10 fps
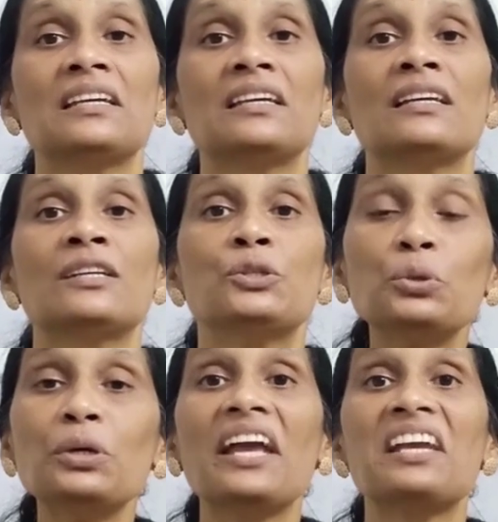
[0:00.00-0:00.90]

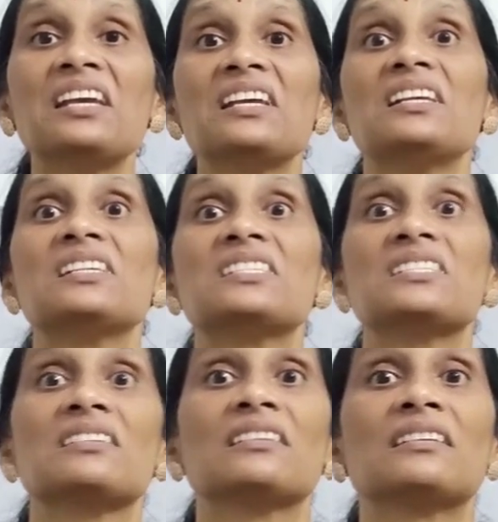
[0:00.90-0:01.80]
today he is
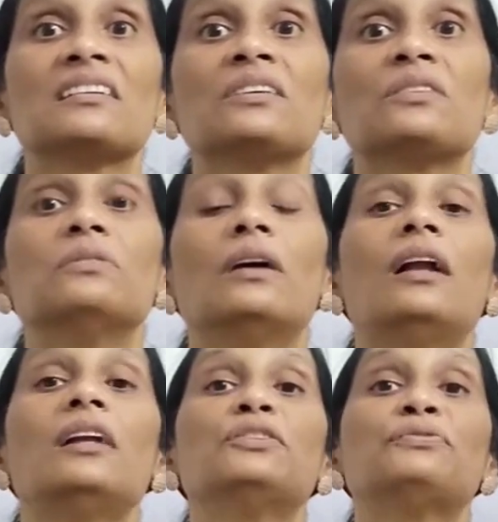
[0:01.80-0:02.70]

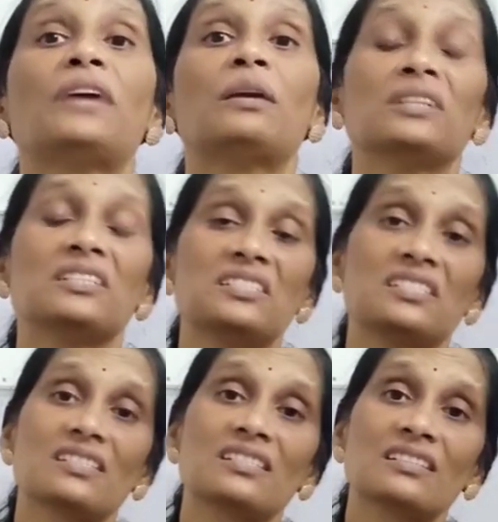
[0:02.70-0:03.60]
world
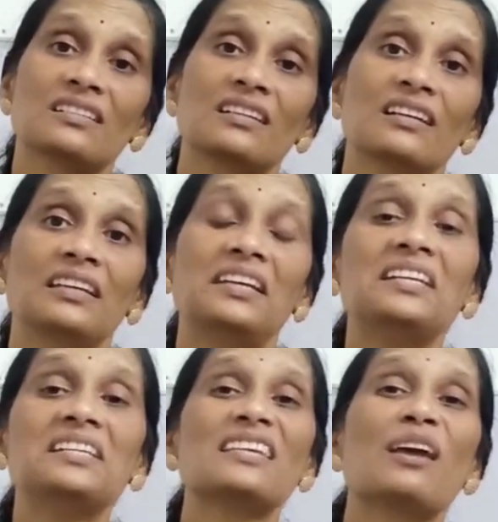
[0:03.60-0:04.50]
famous. He
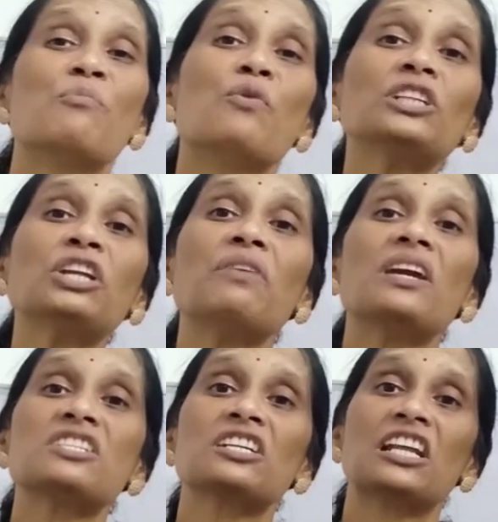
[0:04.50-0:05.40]
is a
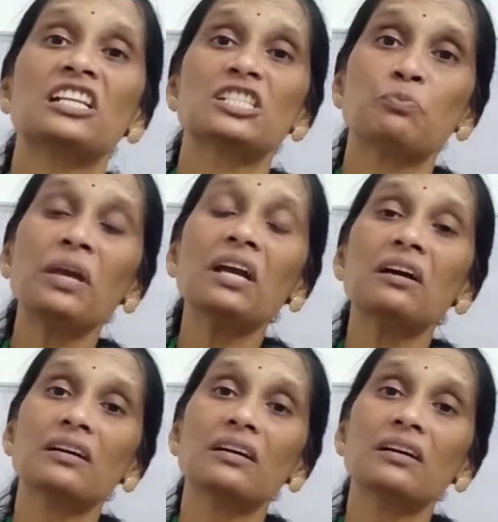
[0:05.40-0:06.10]
motivational speaker.